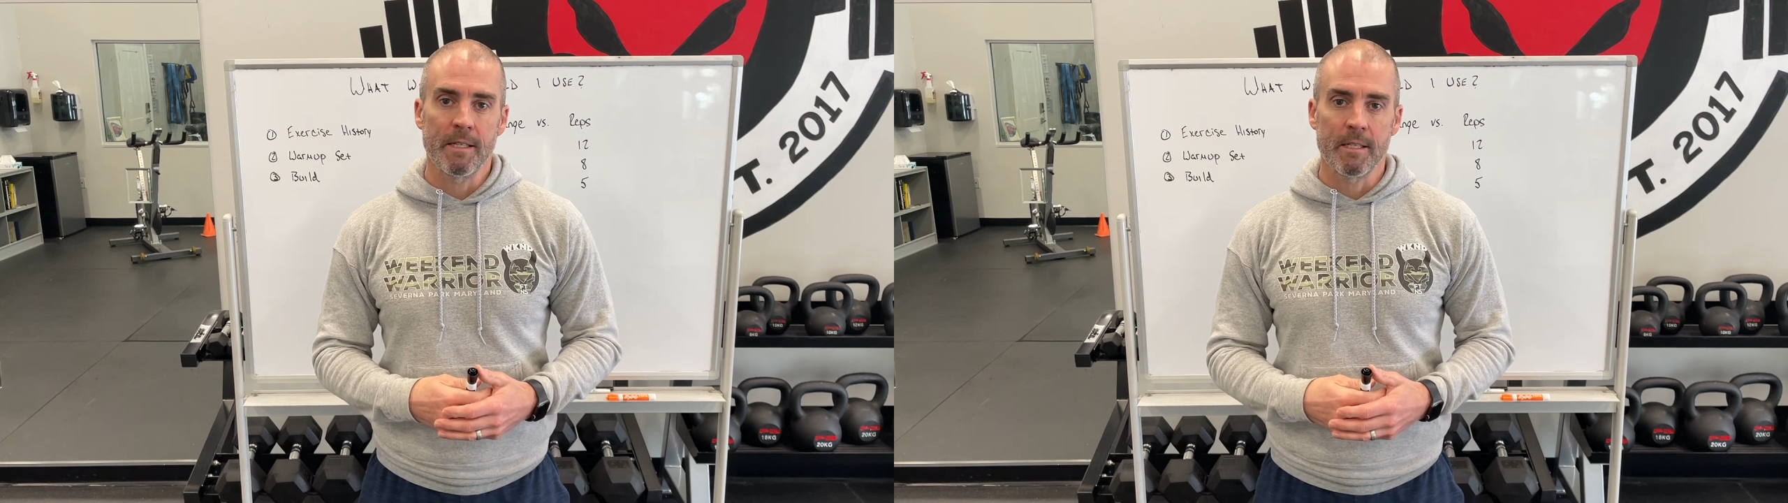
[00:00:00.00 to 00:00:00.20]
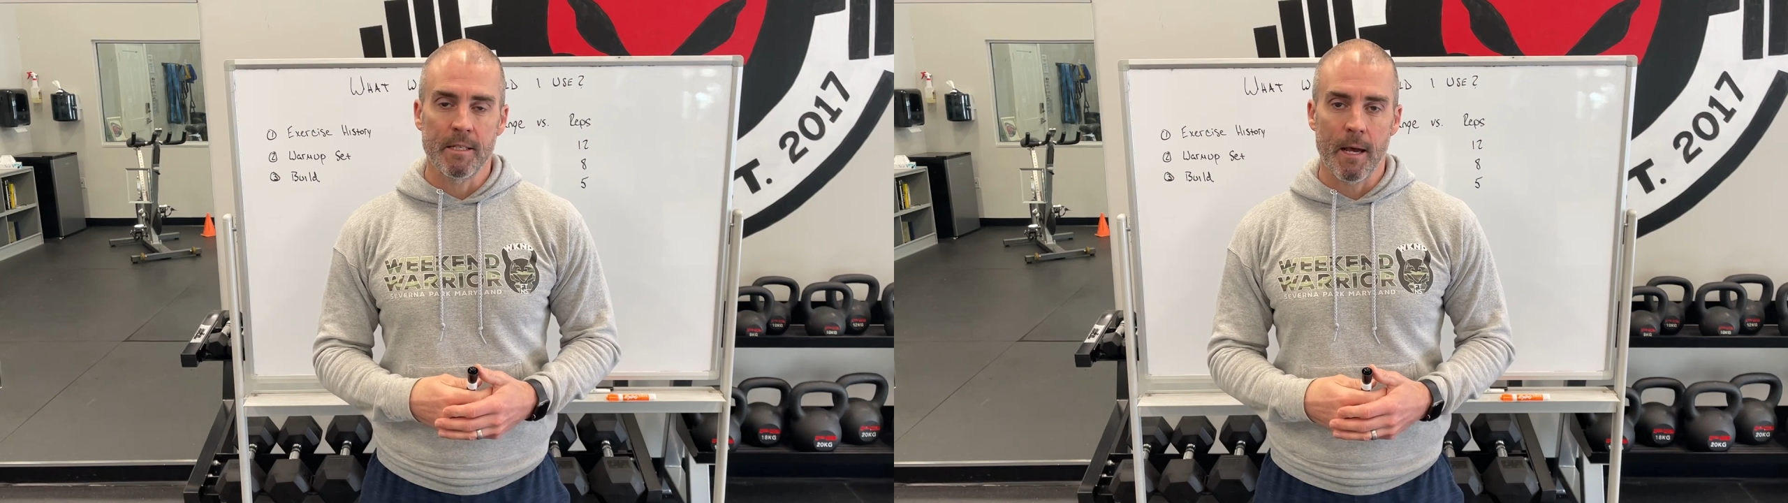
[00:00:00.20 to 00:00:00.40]

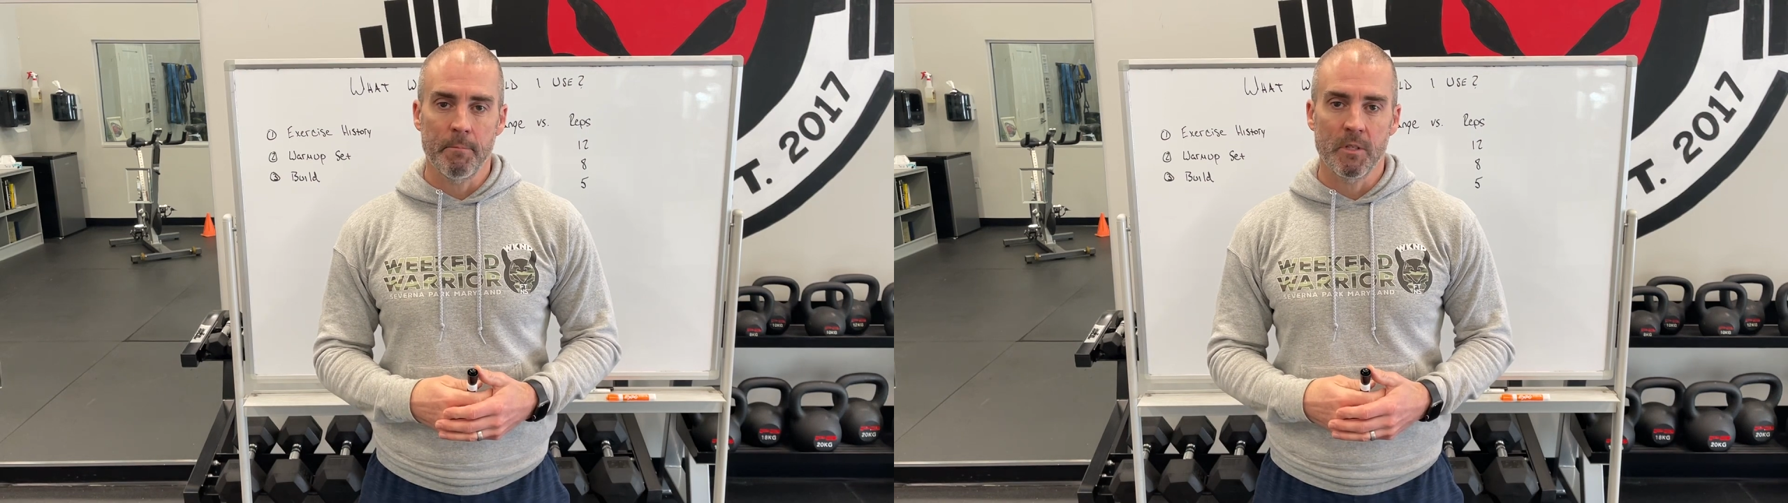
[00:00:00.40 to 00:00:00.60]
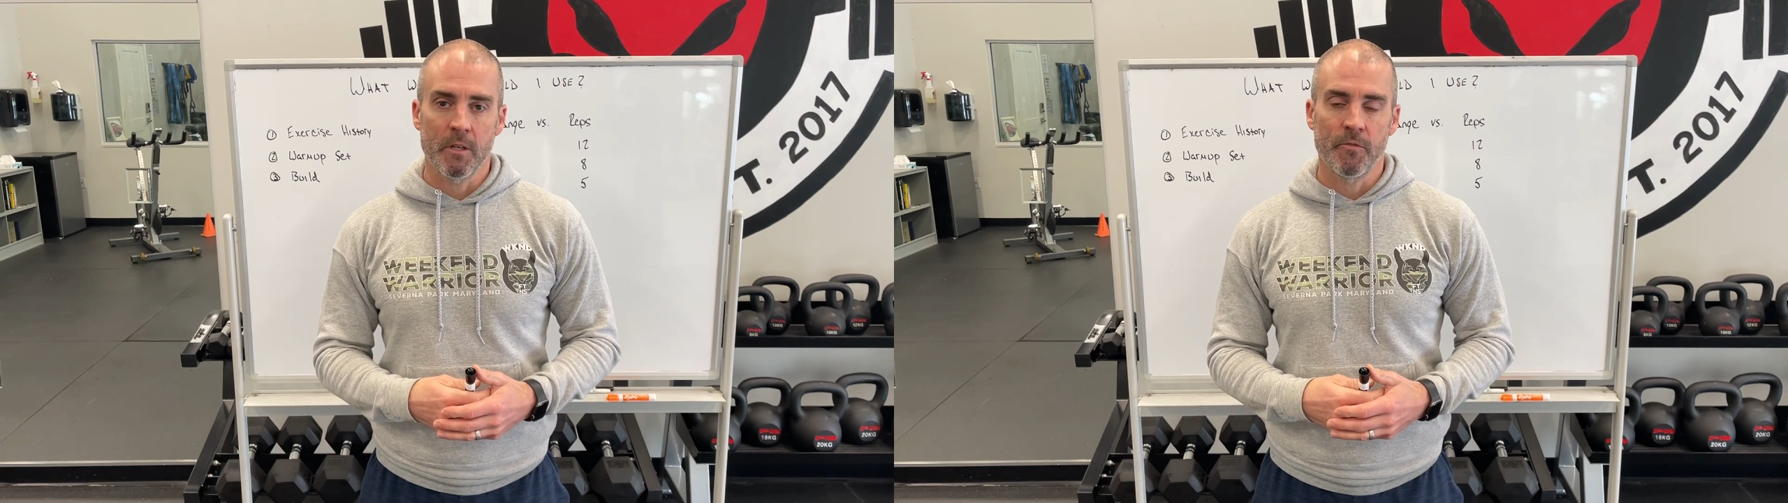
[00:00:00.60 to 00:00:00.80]

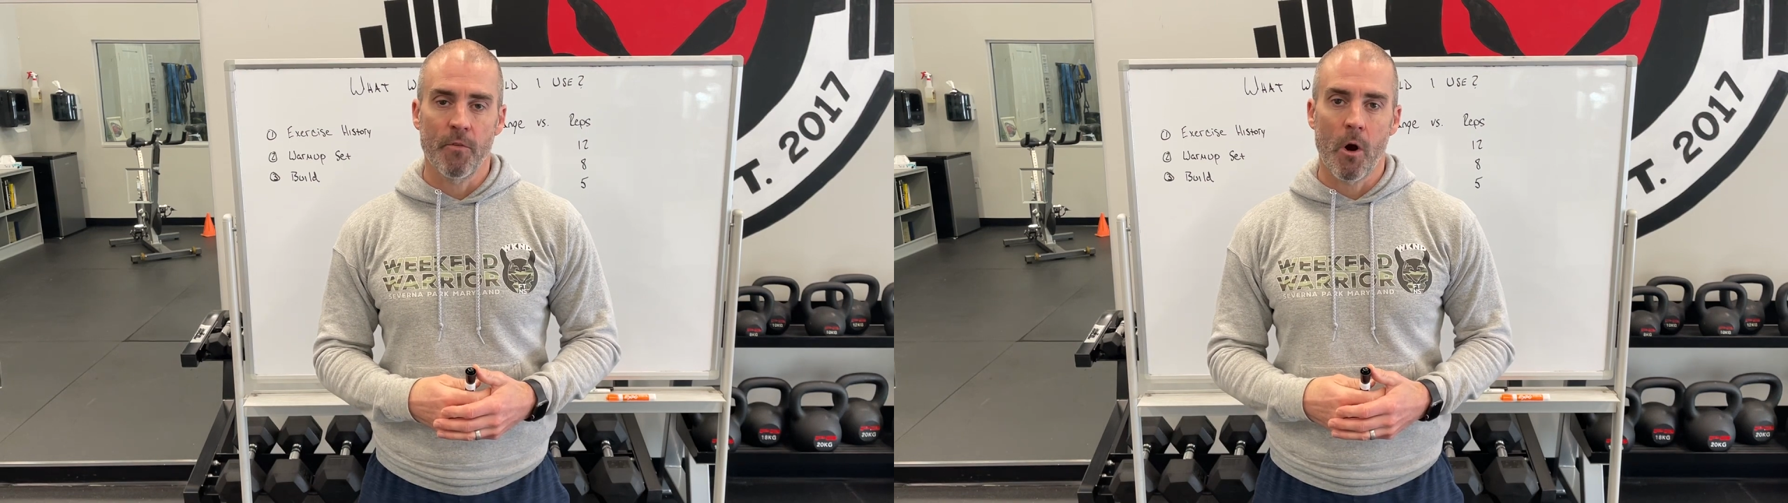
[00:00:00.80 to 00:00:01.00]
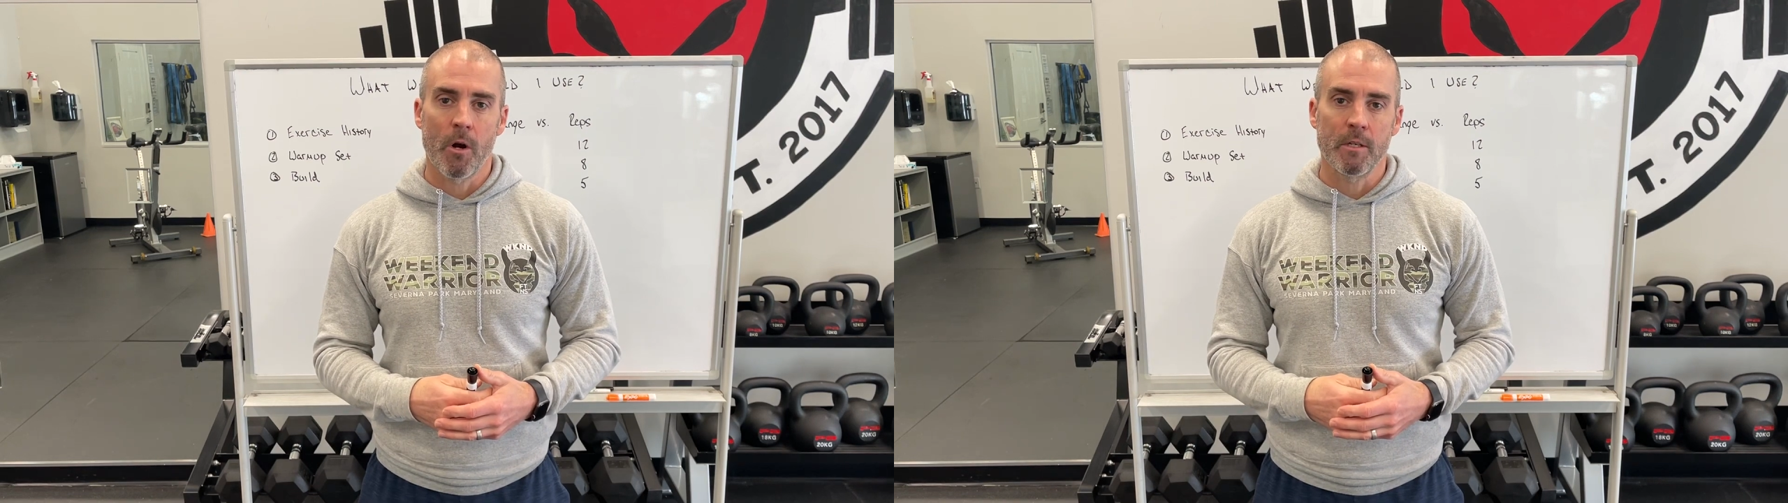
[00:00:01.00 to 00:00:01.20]
steps as
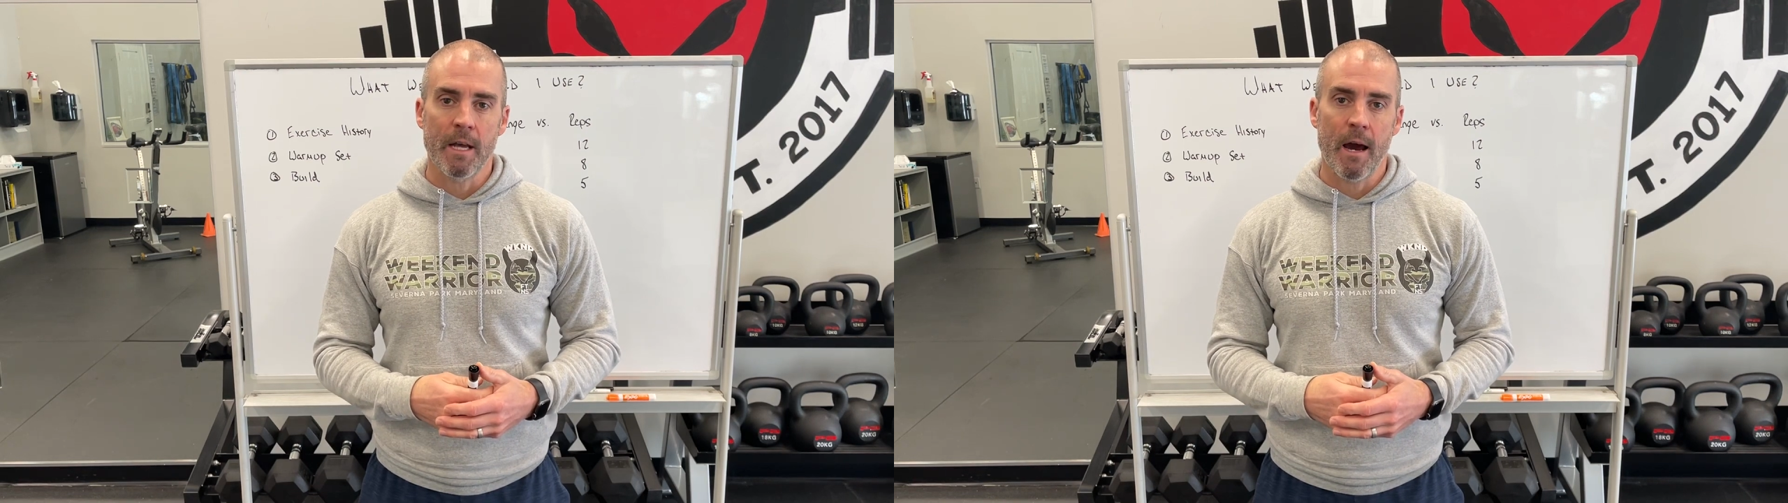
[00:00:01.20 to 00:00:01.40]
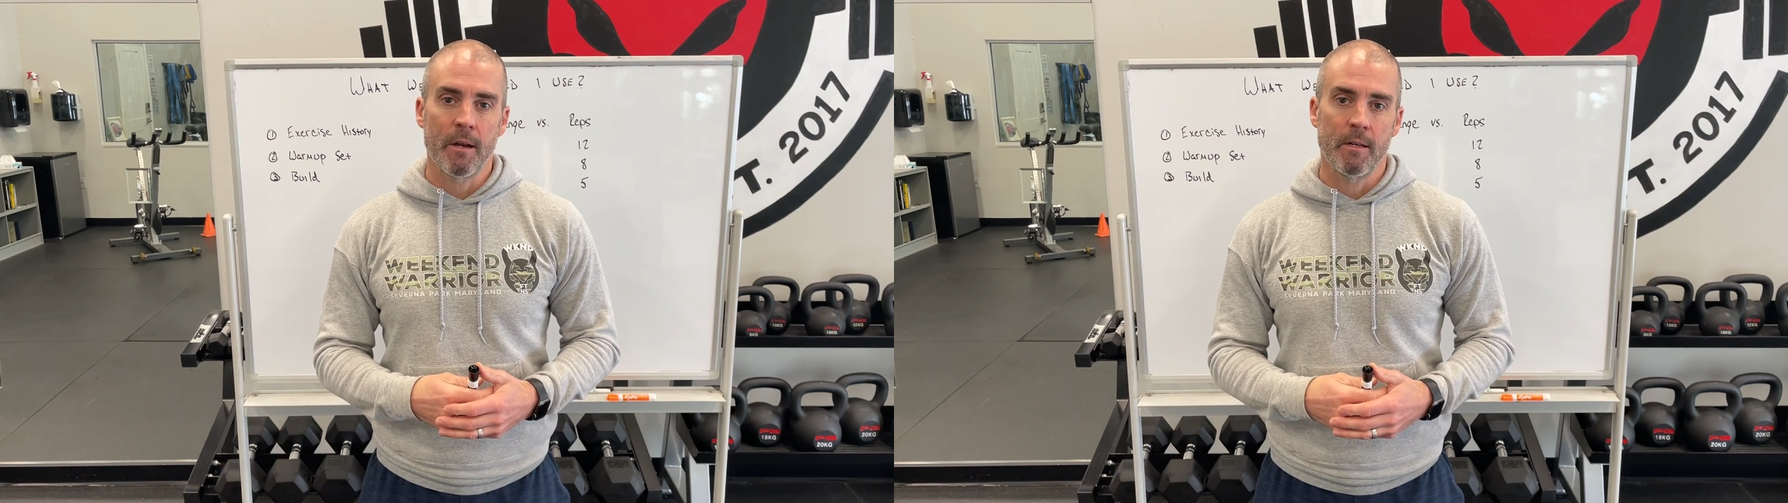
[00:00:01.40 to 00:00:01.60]
far as
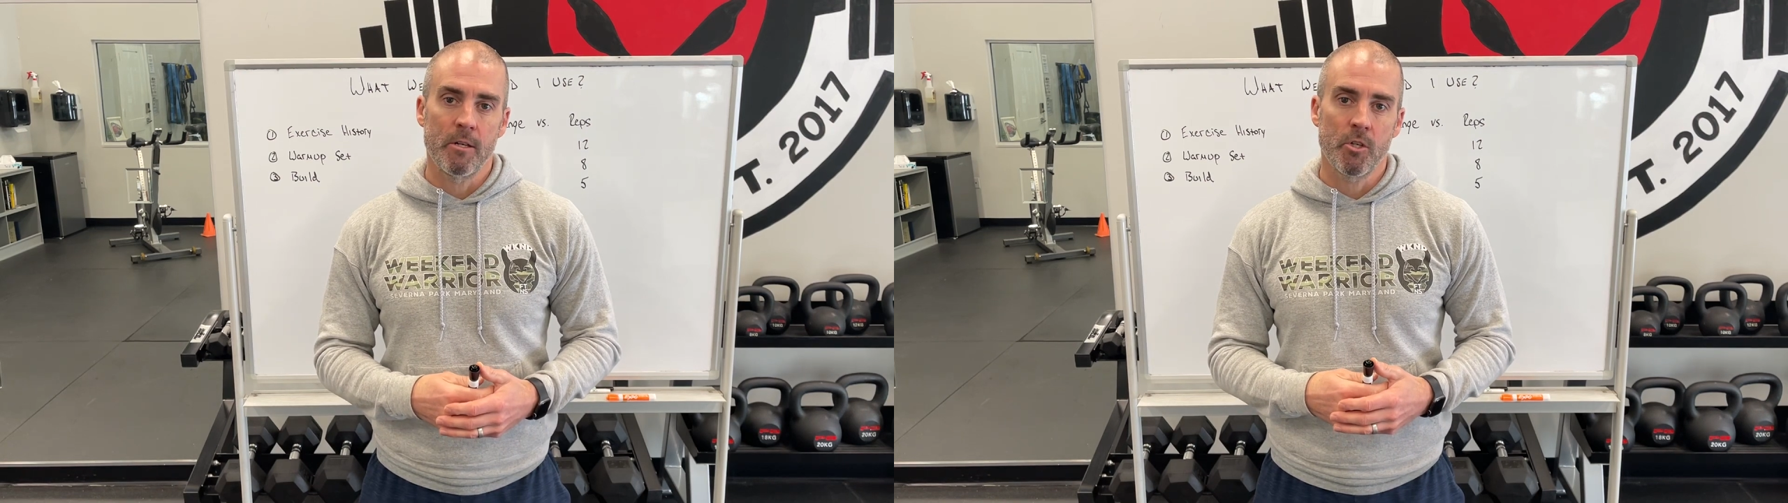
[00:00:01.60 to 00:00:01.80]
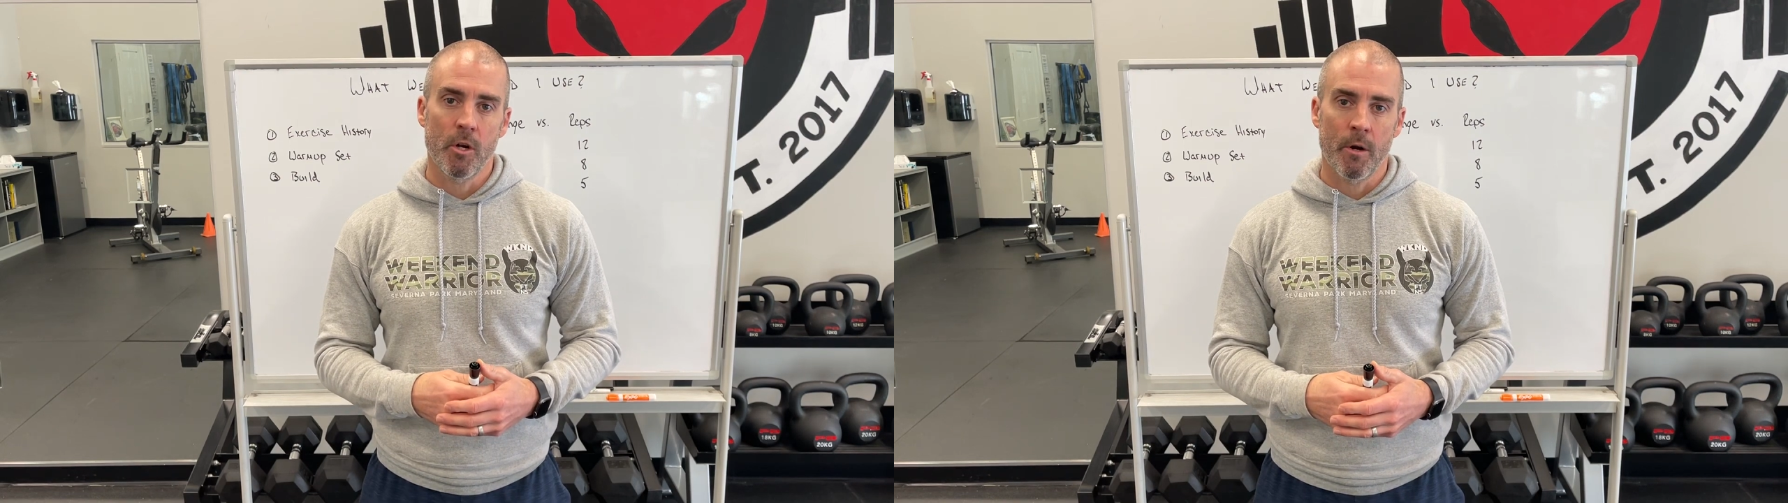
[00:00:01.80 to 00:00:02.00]
how to
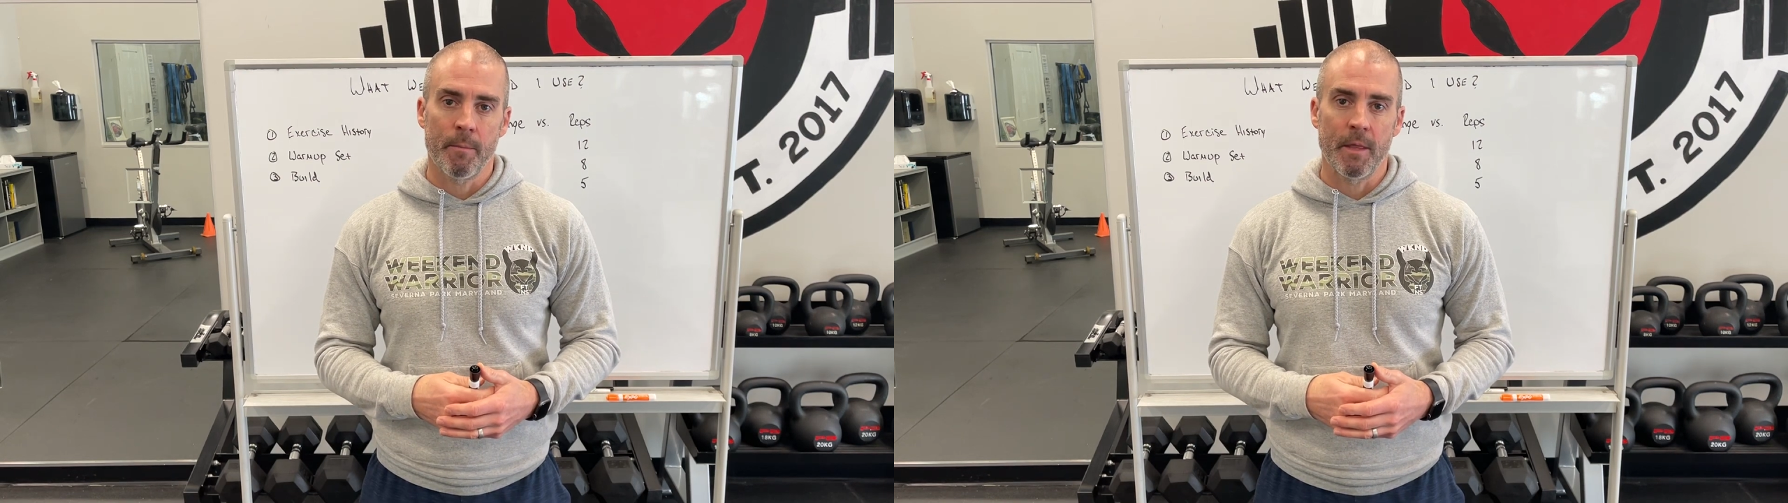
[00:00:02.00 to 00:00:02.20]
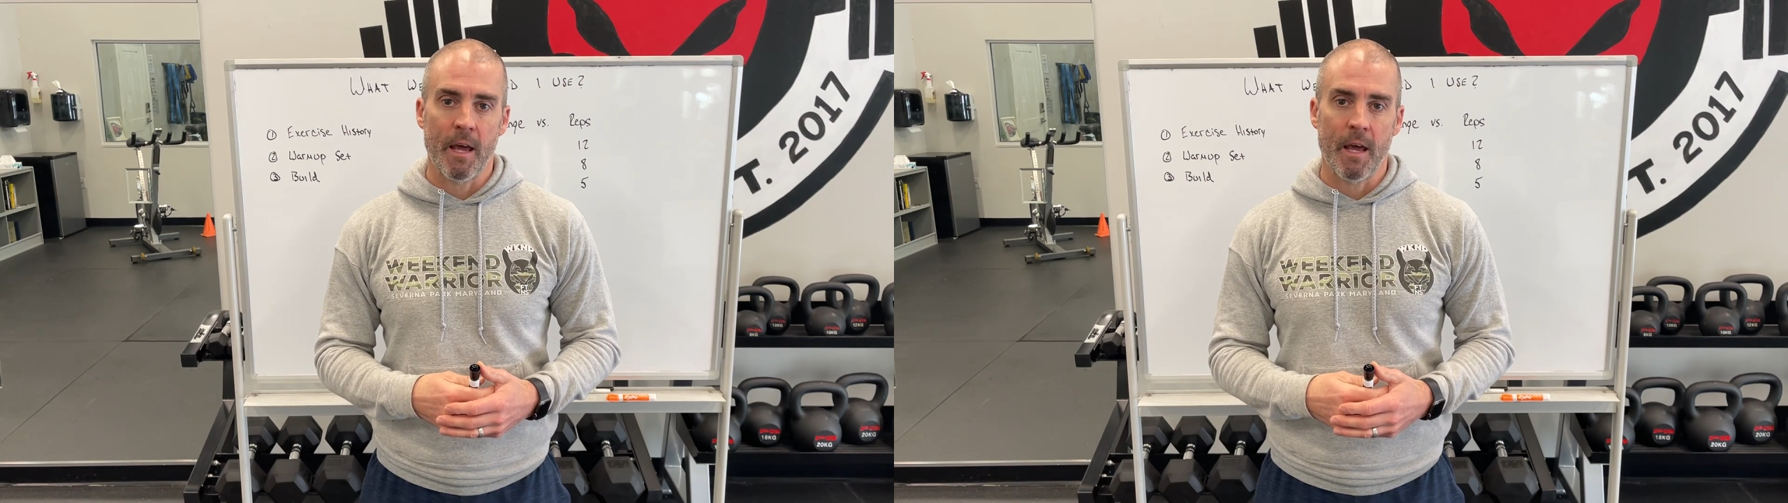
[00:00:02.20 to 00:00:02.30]
determine